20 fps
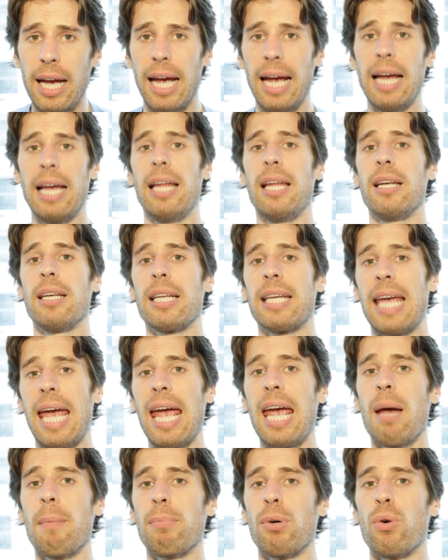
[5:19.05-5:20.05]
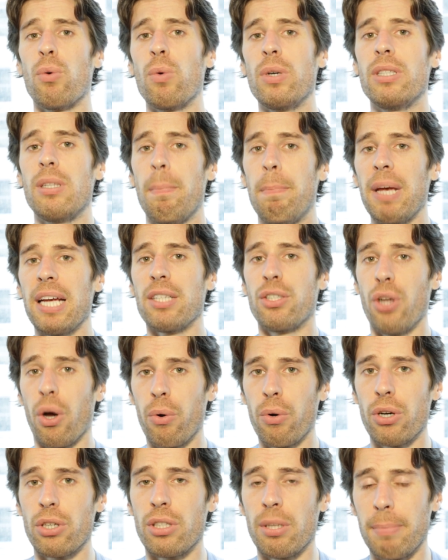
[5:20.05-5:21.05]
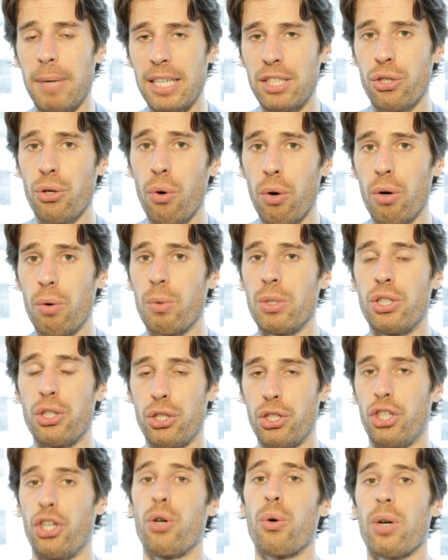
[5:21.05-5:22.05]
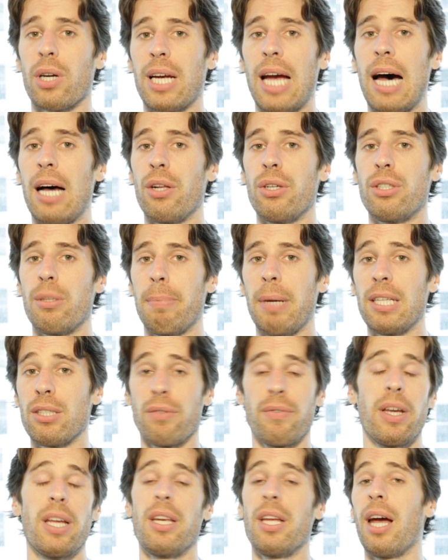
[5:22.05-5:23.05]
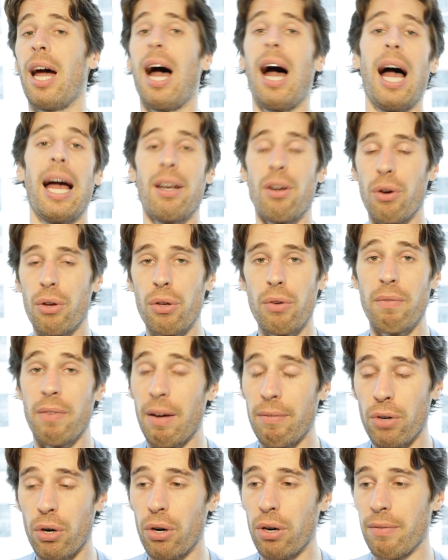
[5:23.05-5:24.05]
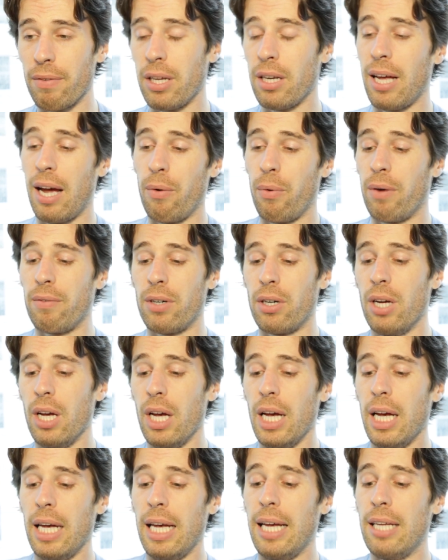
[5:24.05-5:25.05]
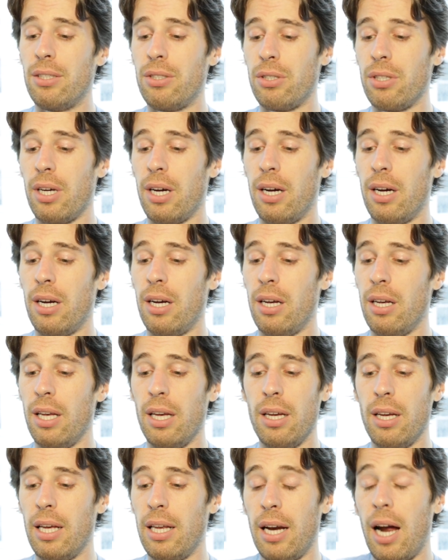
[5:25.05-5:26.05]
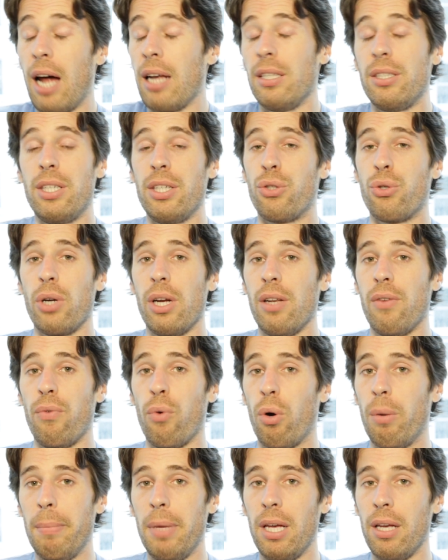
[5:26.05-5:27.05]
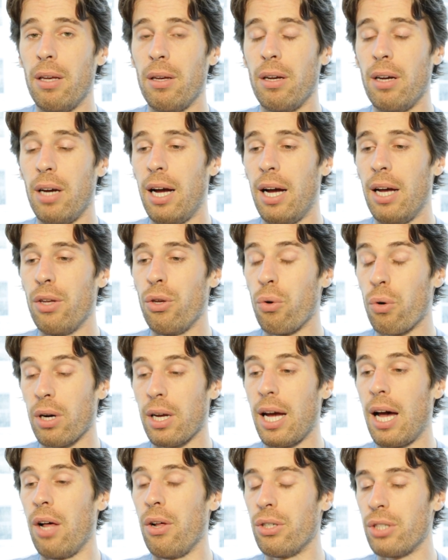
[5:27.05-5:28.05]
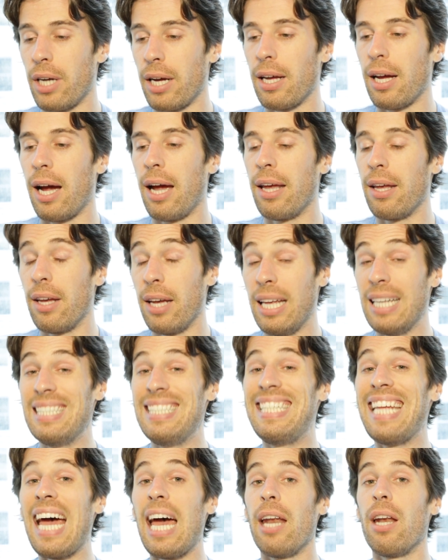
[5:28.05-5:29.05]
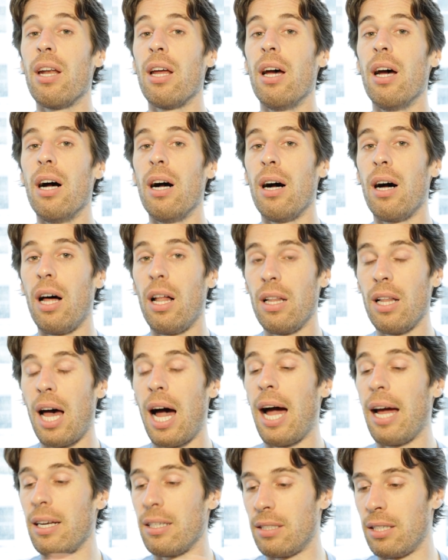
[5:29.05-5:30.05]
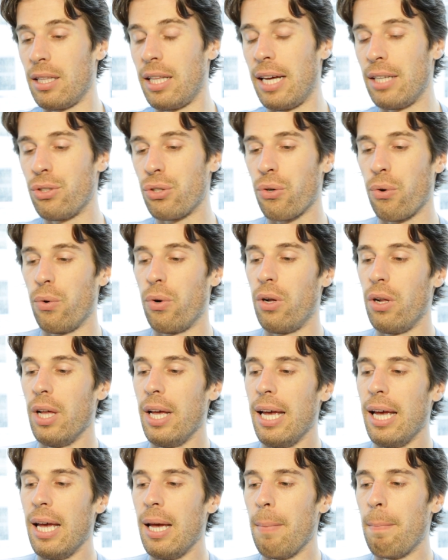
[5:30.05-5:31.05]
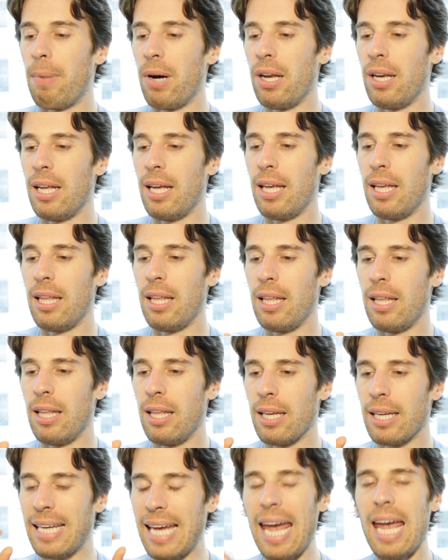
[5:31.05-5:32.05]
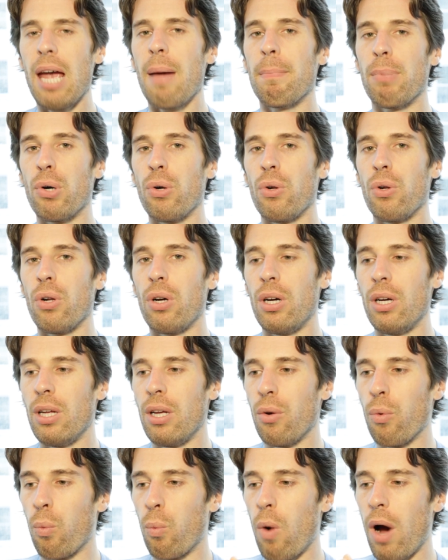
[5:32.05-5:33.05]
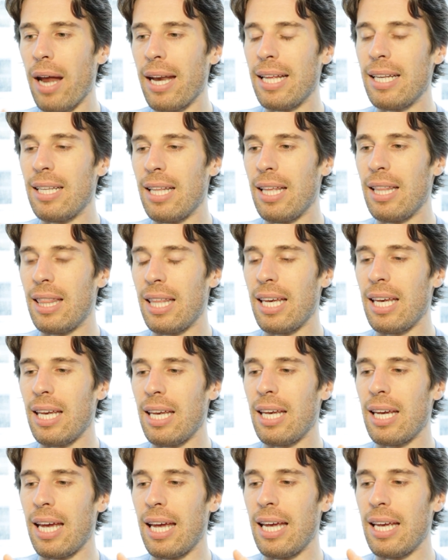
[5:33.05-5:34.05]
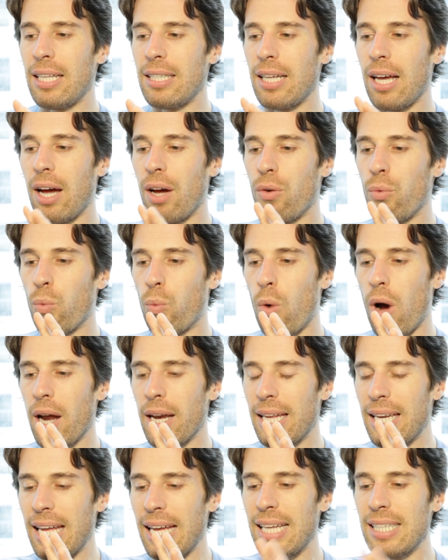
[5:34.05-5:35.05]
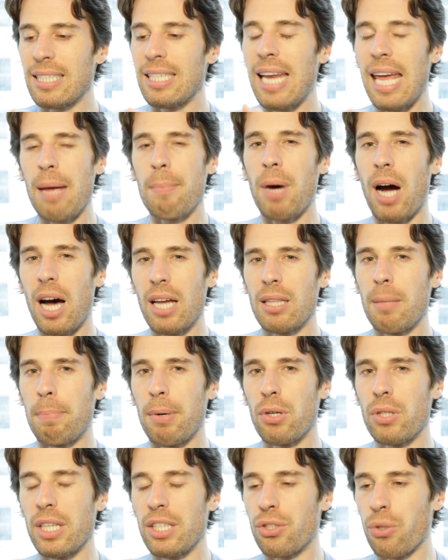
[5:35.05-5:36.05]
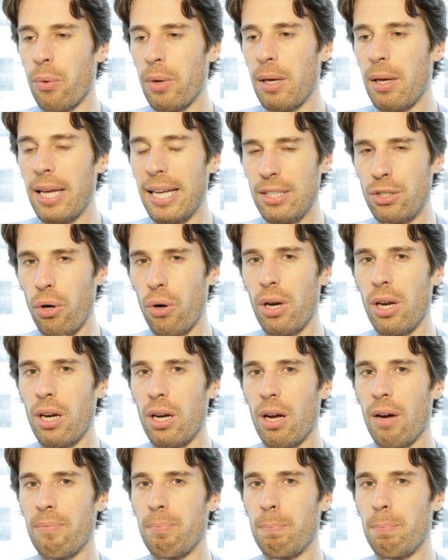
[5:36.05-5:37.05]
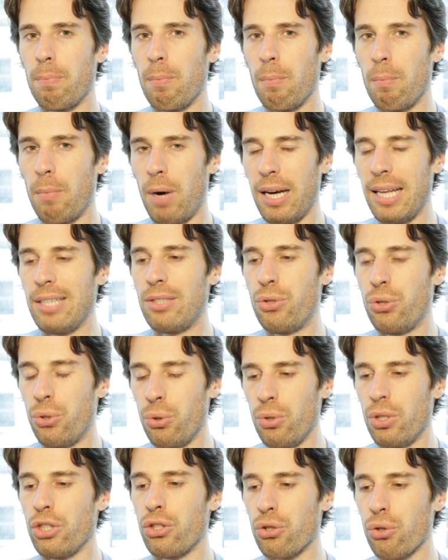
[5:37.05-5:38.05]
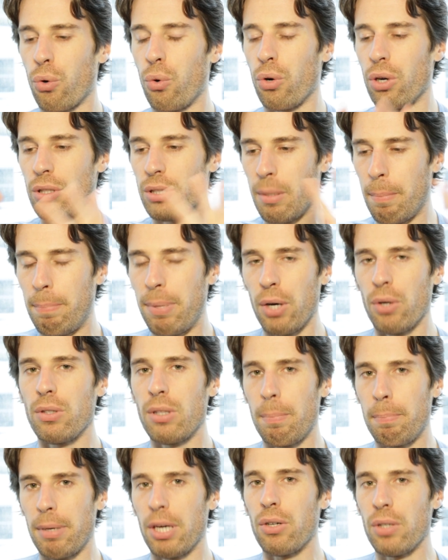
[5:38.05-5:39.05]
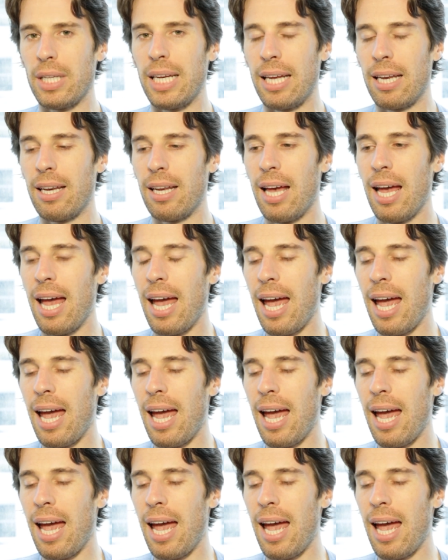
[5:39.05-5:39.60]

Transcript: And Campbell was a big donor to my school, which is York College of Pennsylvania. I know you've never heard of it, however. It honestly transformed me. York College, I indebt a lot to that school. But Campbell wanted his name on the building, so he donated enough money to the school to build the building.